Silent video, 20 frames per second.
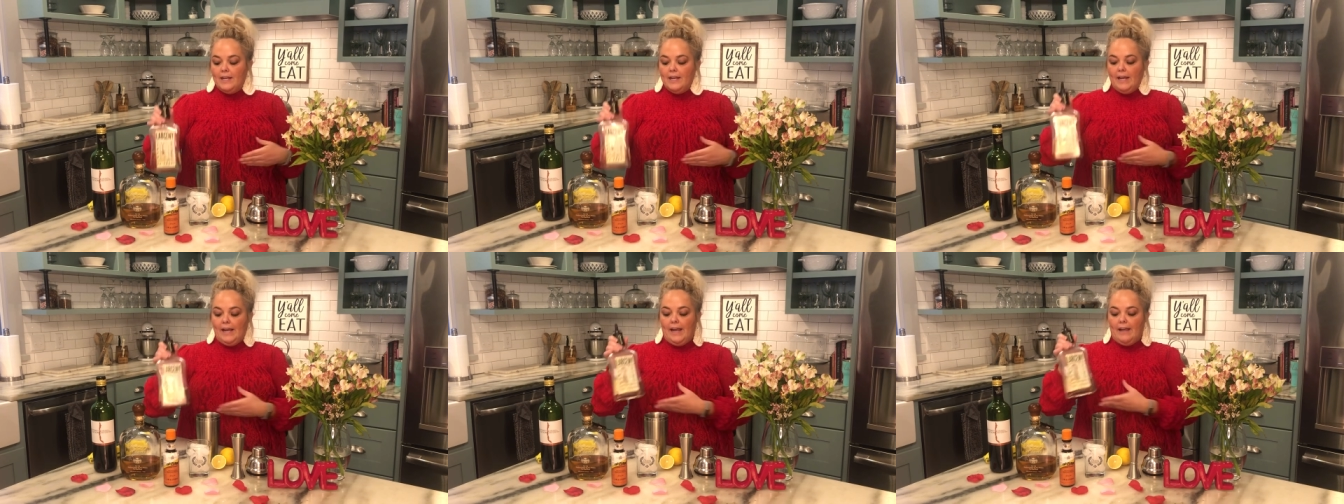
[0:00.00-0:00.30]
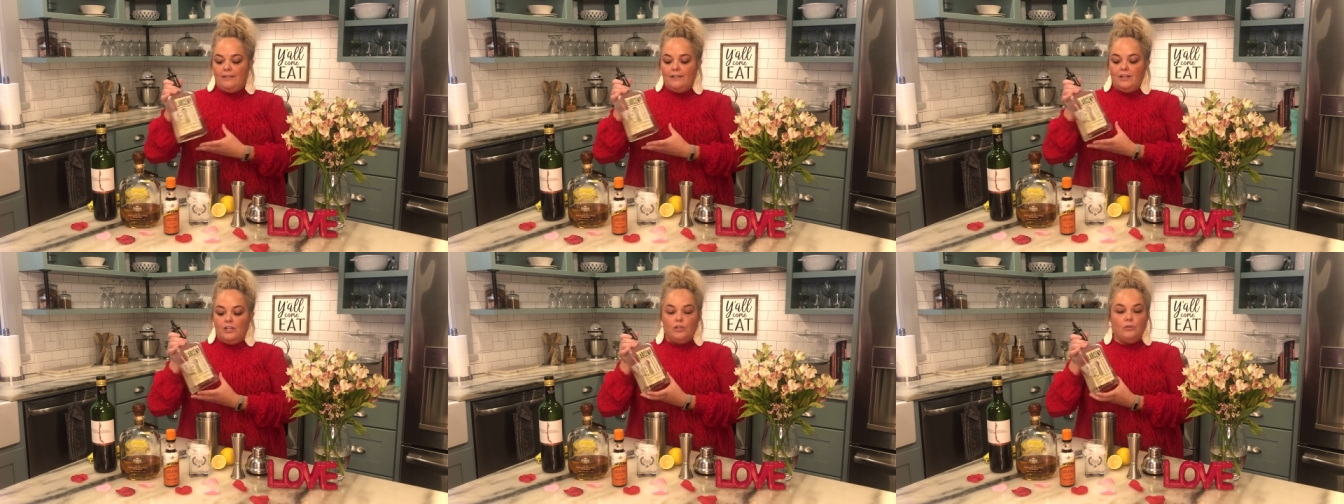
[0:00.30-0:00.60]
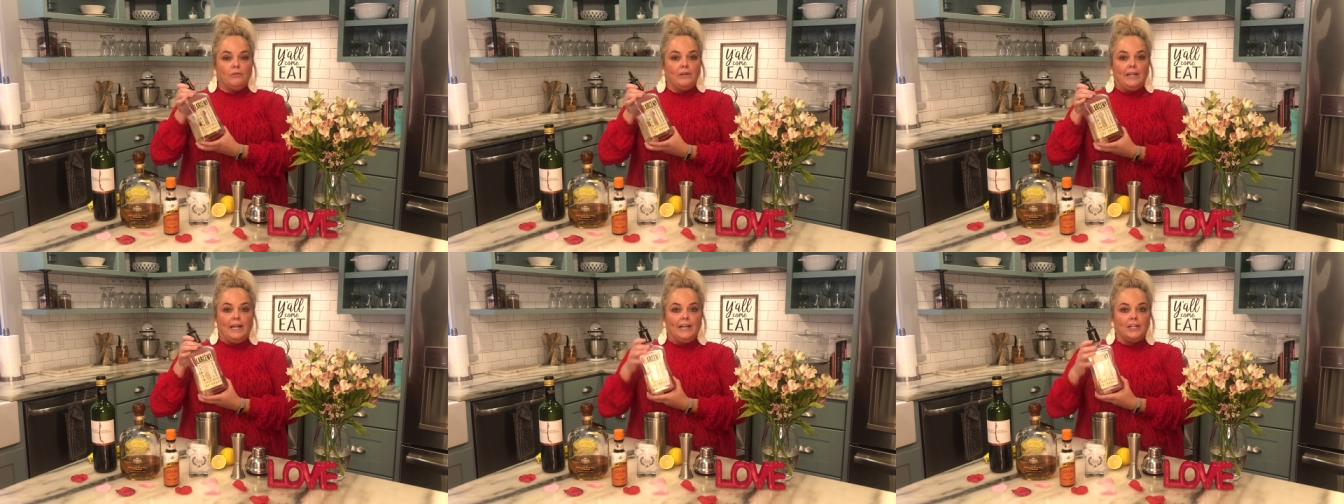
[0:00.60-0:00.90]
And then you
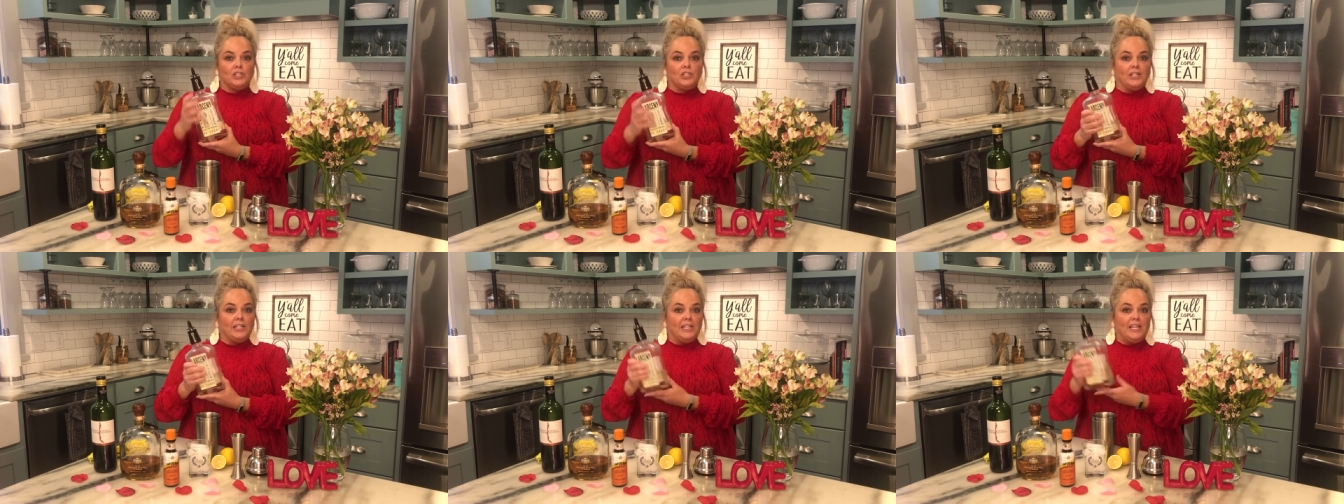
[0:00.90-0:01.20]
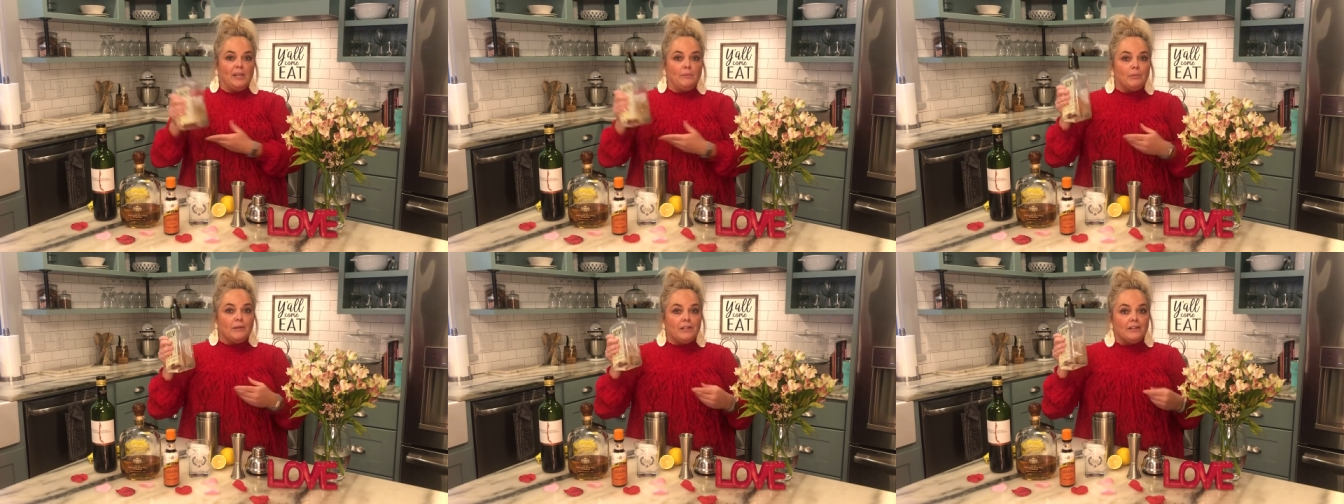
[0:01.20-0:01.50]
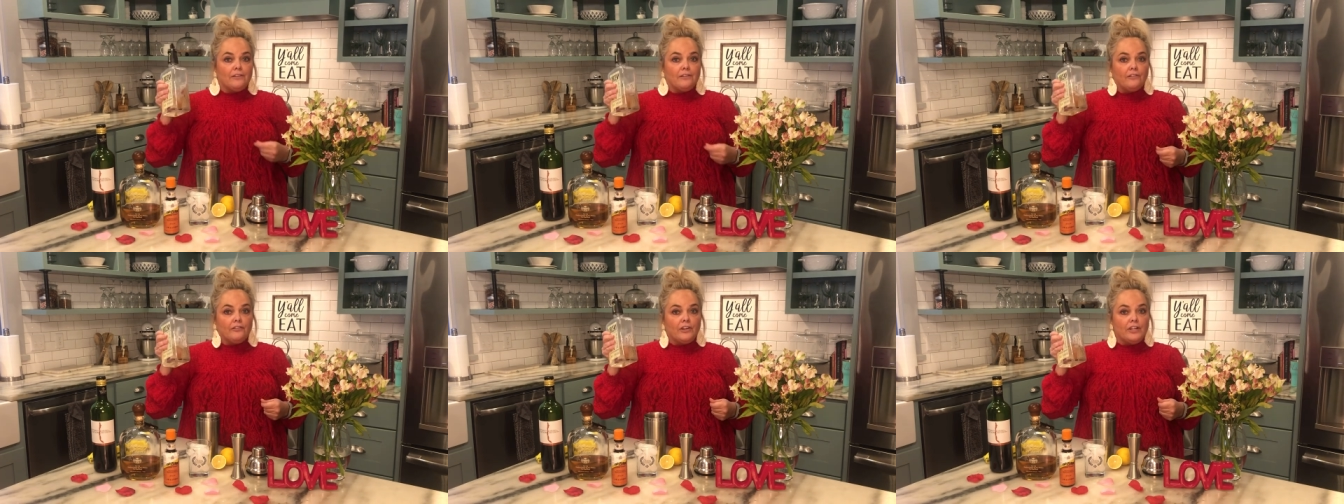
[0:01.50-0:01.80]
can actually keep it in the
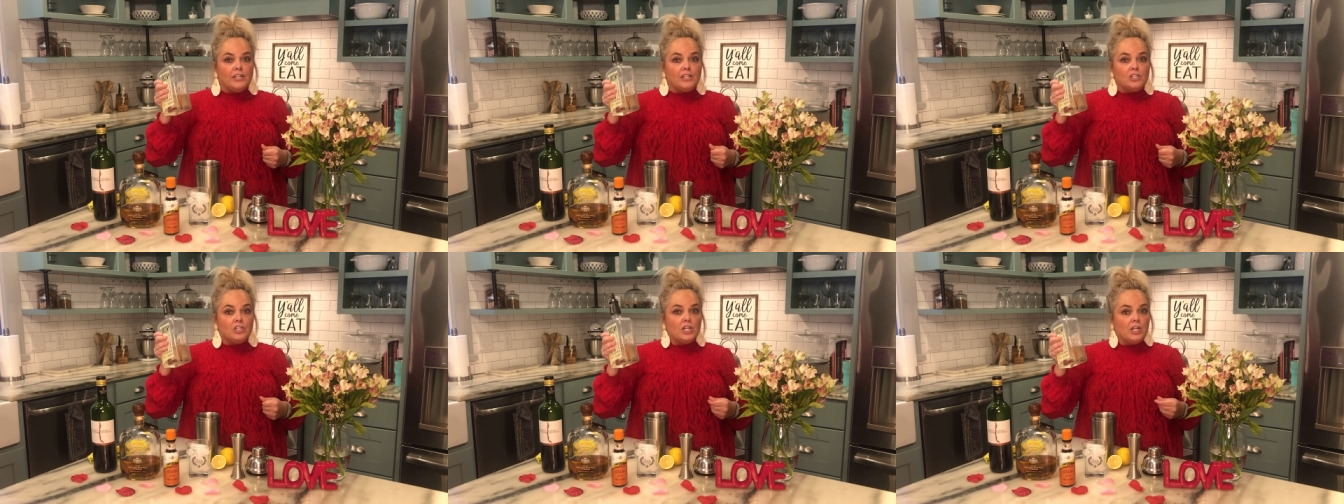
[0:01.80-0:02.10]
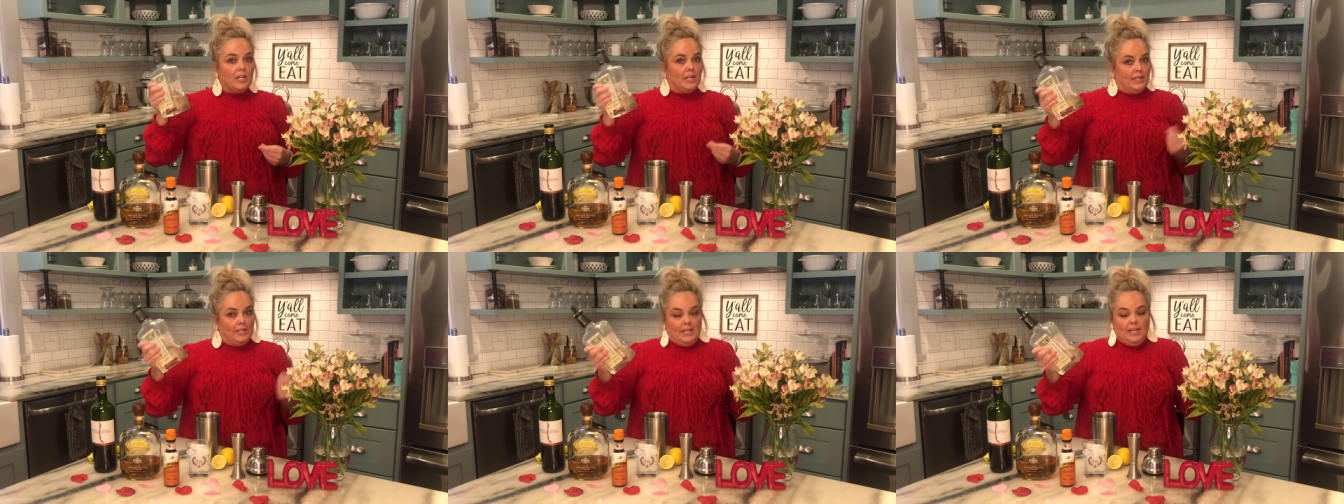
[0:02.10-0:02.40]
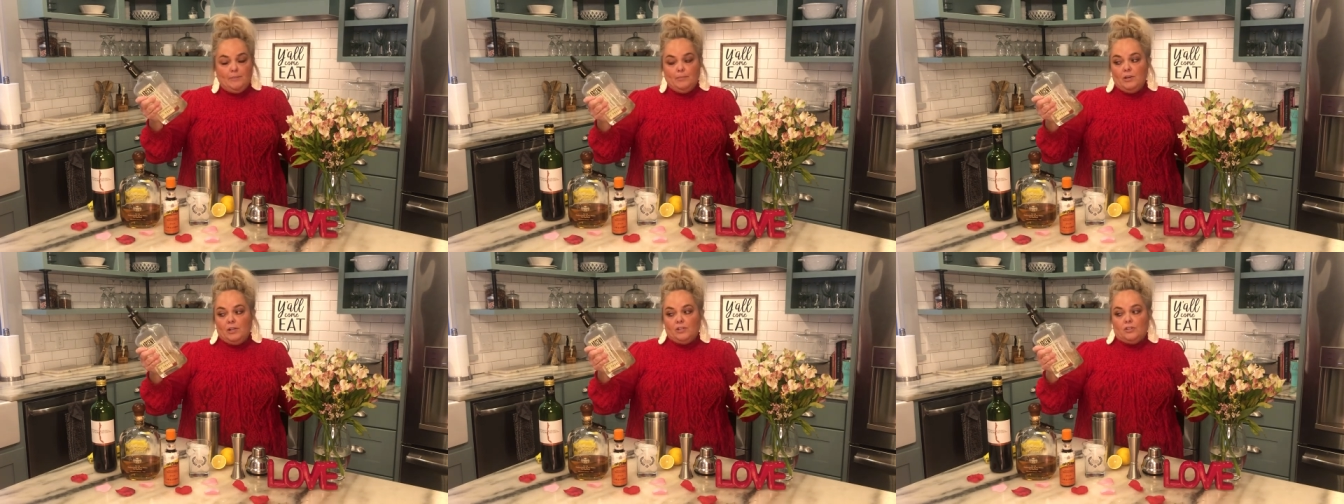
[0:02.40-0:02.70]
fridge, keep
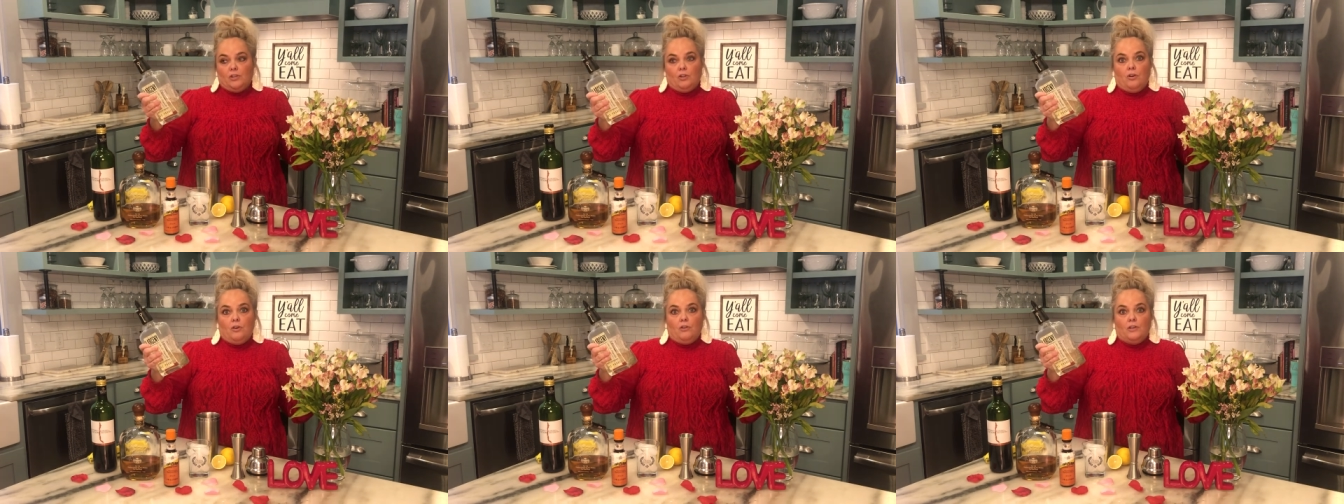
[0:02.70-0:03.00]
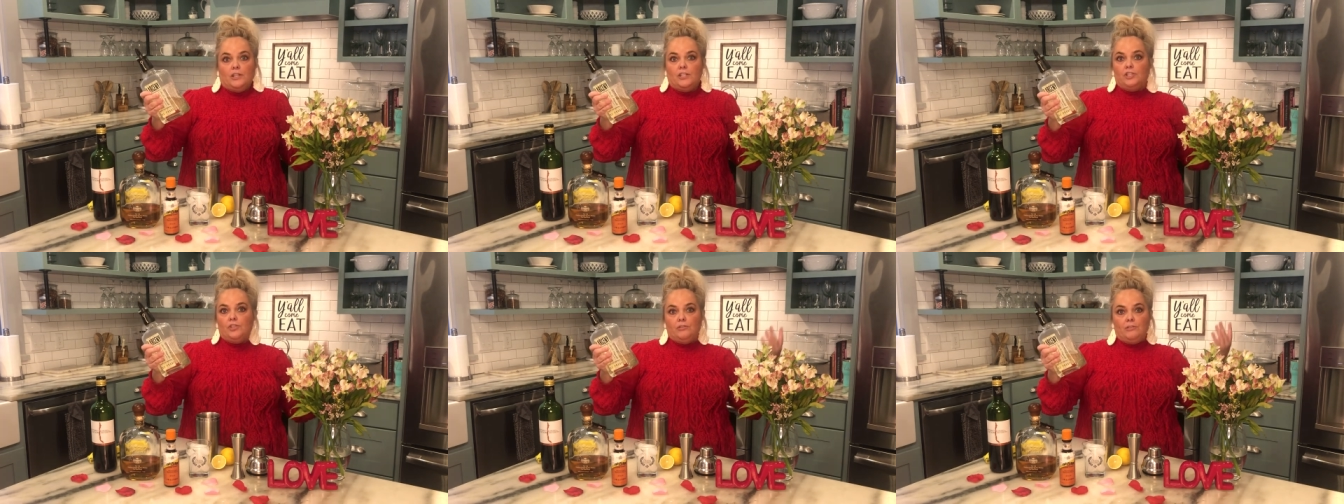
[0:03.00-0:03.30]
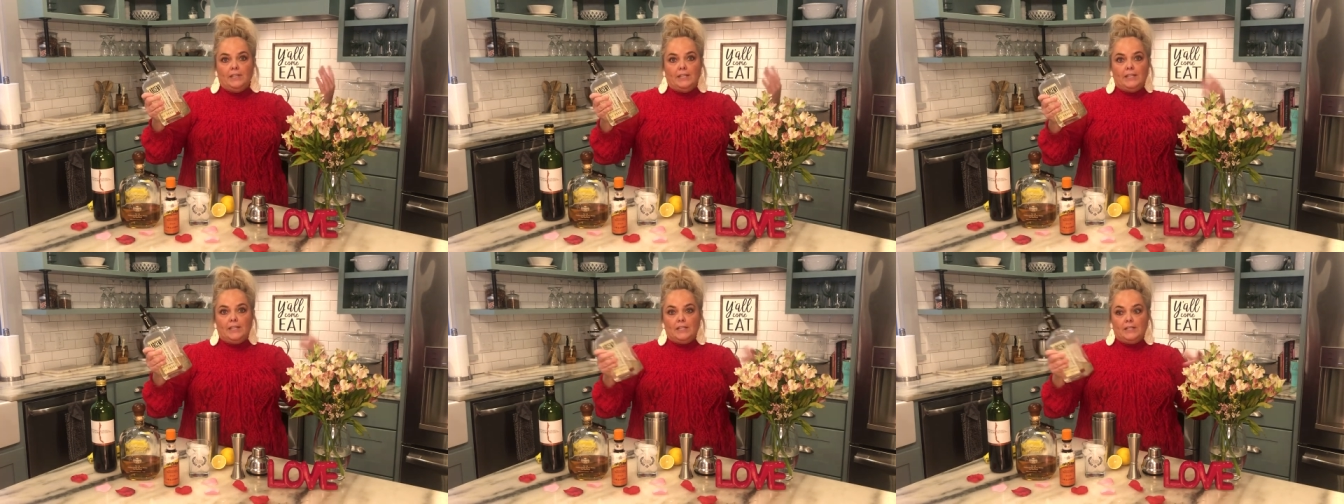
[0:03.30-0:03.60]
it as long as you
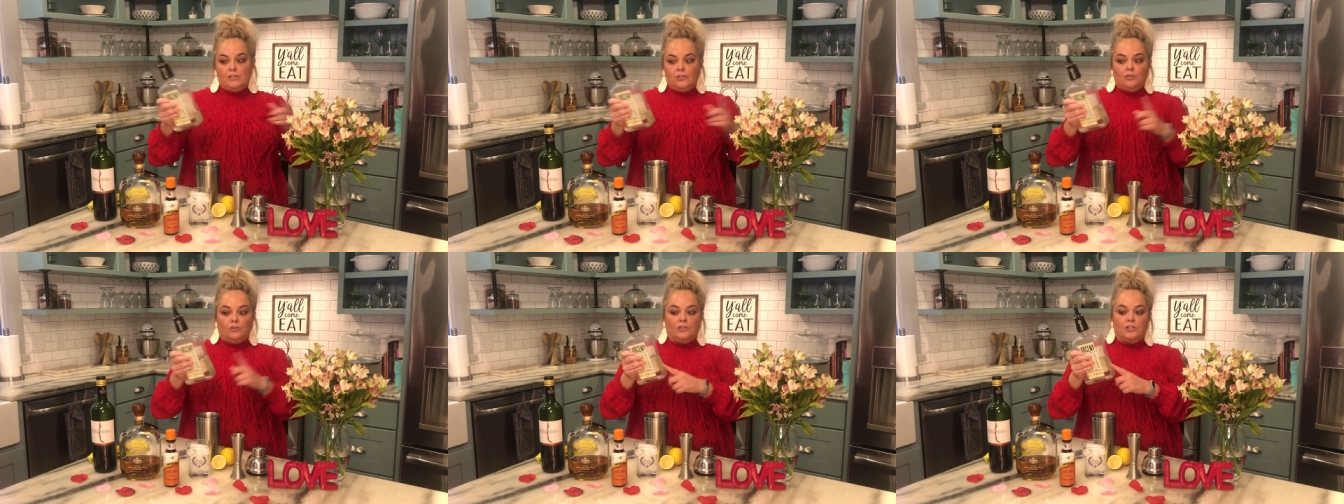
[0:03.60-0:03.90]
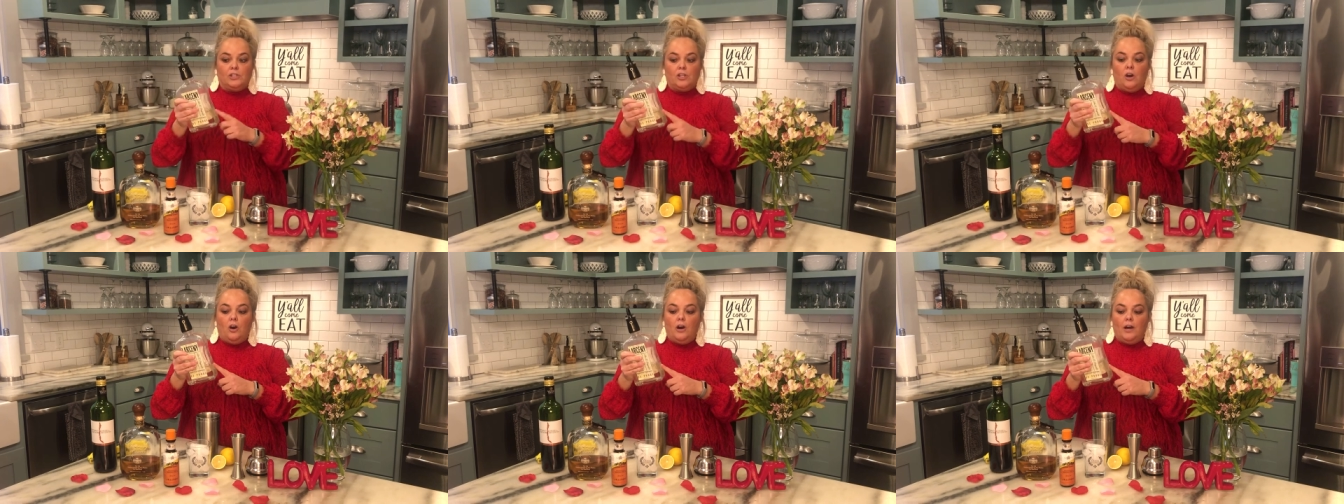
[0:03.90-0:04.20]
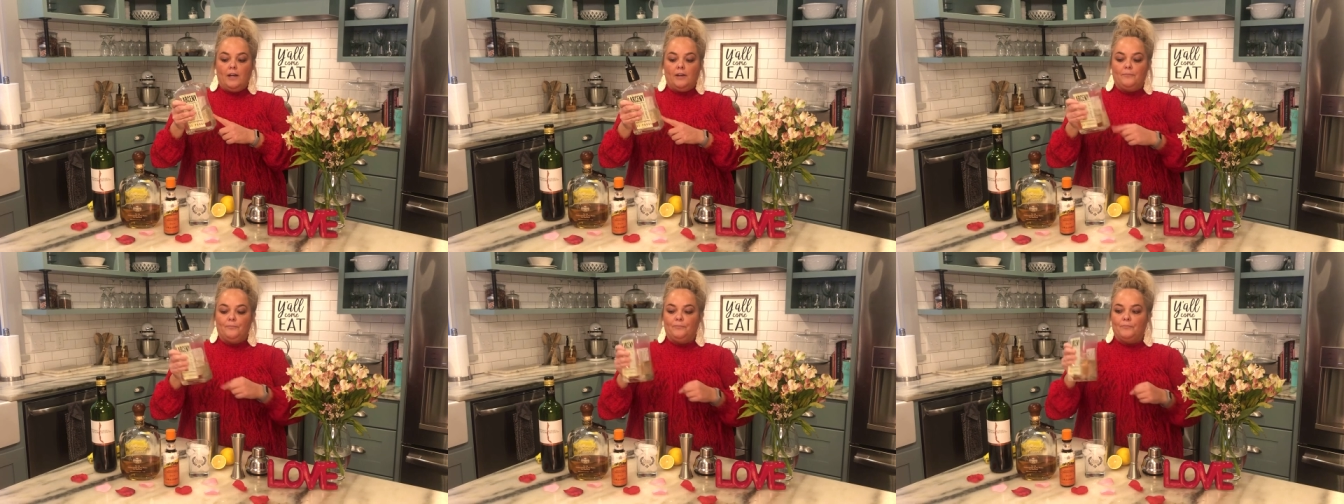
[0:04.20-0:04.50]
need it until it's gone.